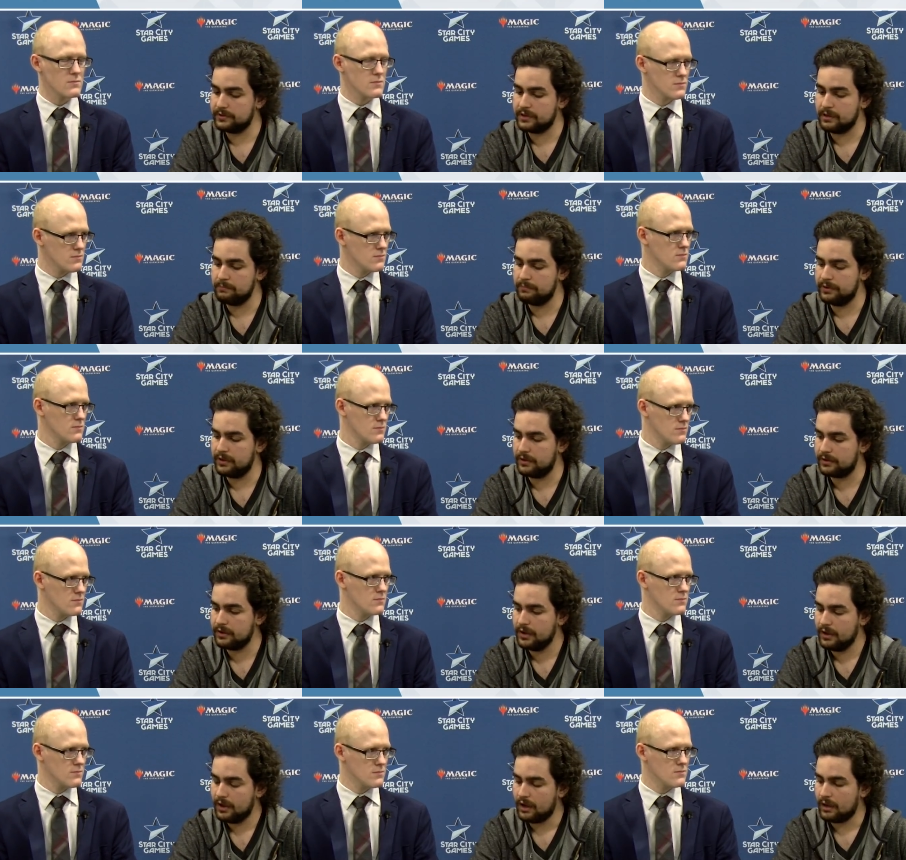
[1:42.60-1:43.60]
Speaker 1: became big,
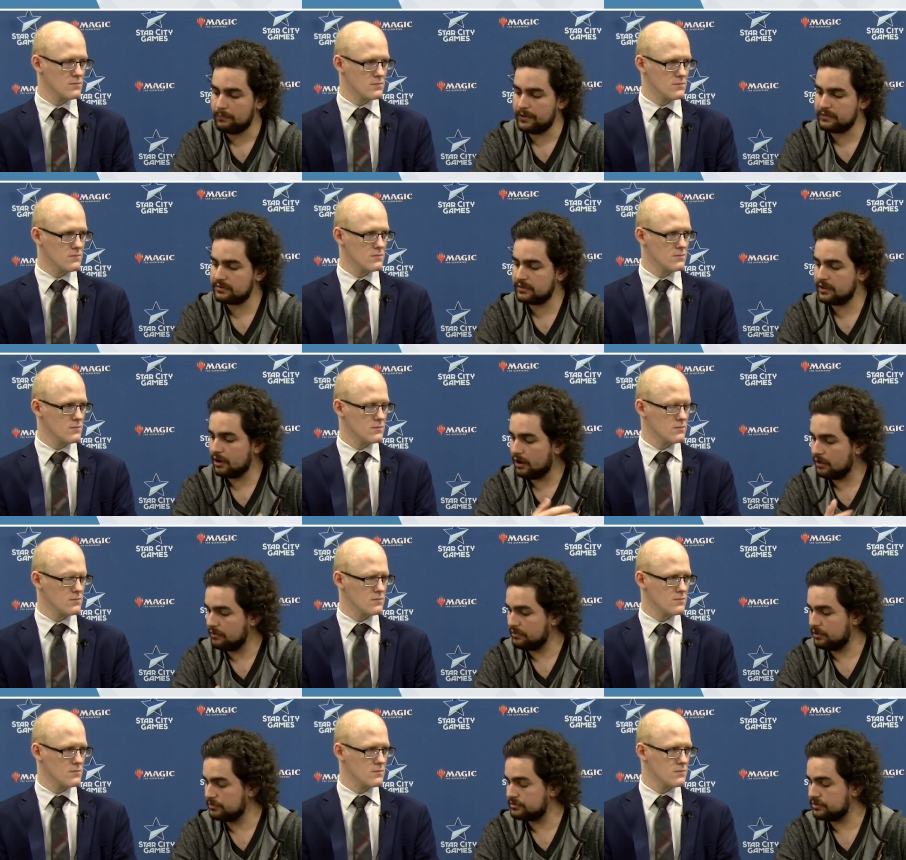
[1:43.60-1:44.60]
and basically all
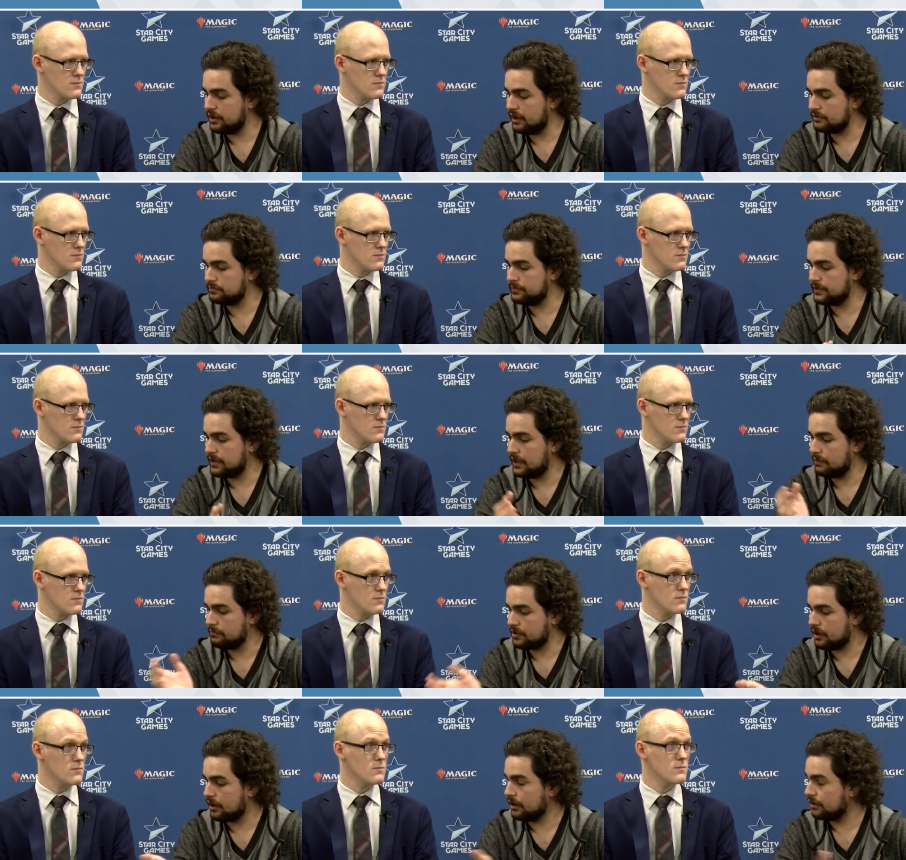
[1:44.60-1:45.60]
of those slots became
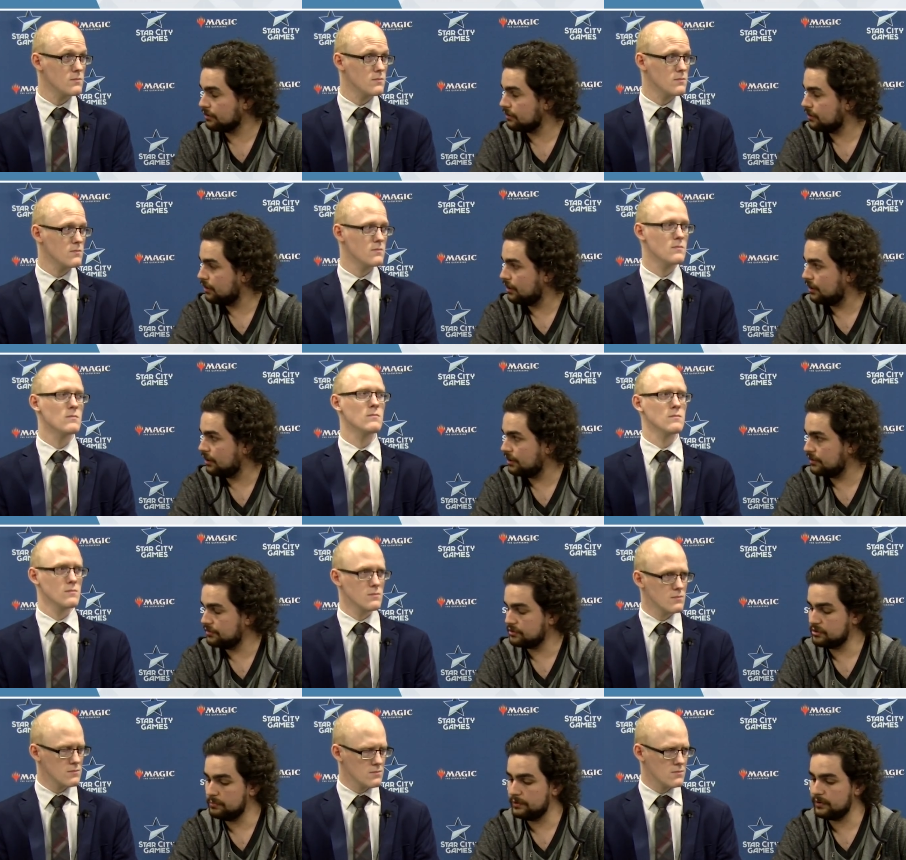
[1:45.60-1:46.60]
Karn uh, in
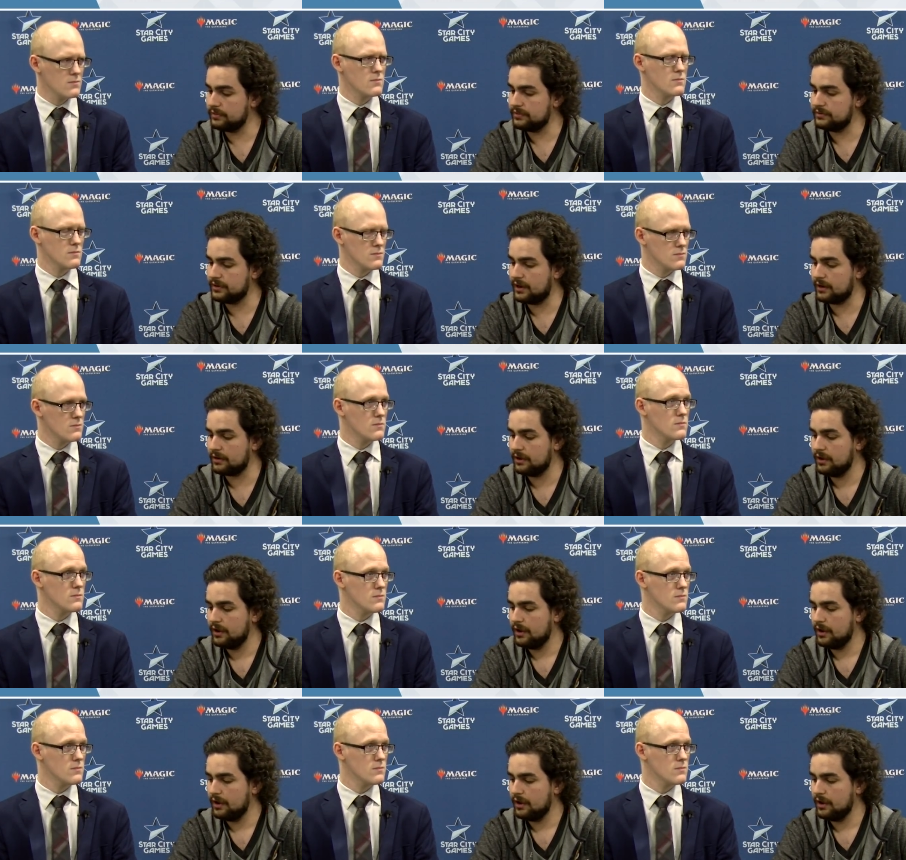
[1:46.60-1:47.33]
the new build of the deck.